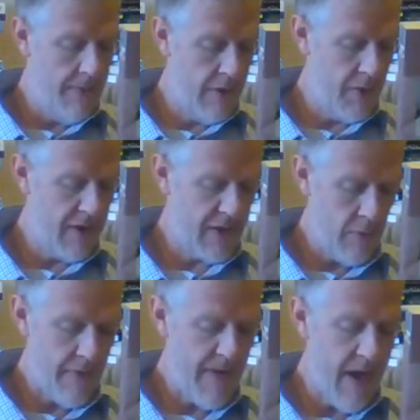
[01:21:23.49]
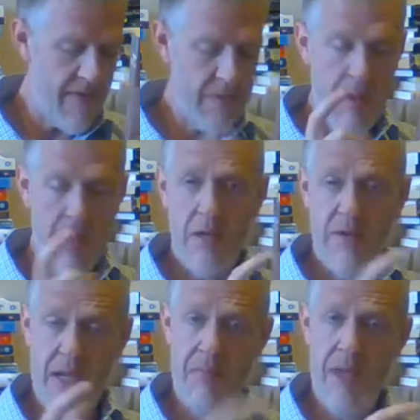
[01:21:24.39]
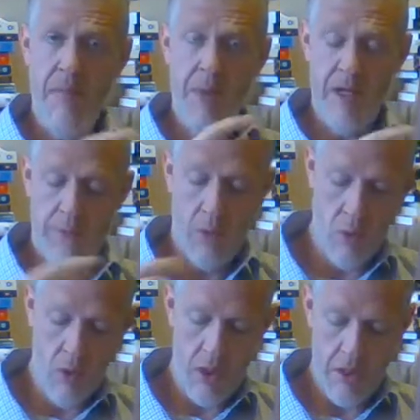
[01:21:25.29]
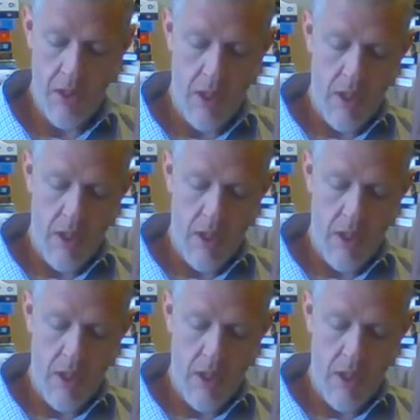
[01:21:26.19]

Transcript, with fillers: Footnote six forty-five is page, same thing, page four oh one.